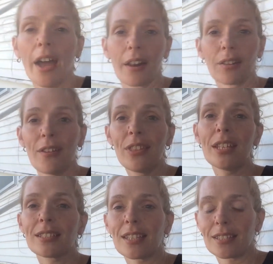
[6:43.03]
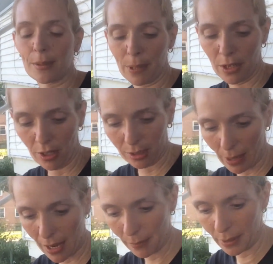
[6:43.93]
And I love that it says Topito on the
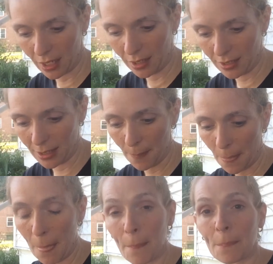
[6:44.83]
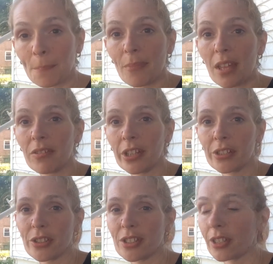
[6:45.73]
bottom because
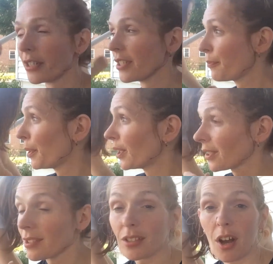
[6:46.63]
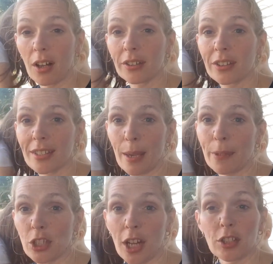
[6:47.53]
there's a series of books called the
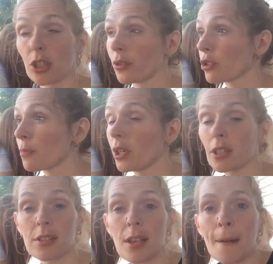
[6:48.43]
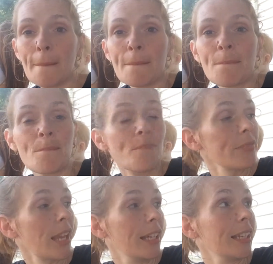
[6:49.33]
Skippyjon Jones books.
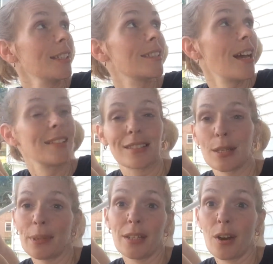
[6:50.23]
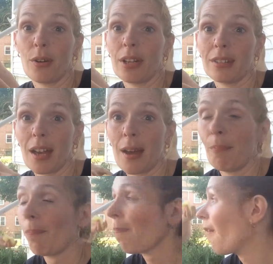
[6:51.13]
And he says Topito in
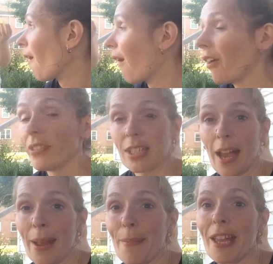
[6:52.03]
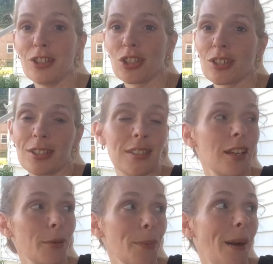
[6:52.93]
them all the time, and it just,
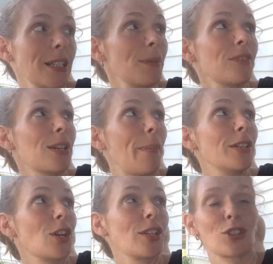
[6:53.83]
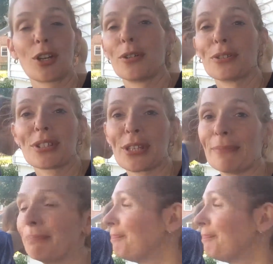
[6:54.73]
it reminds me of Skippyjon mm -hmm. Jones.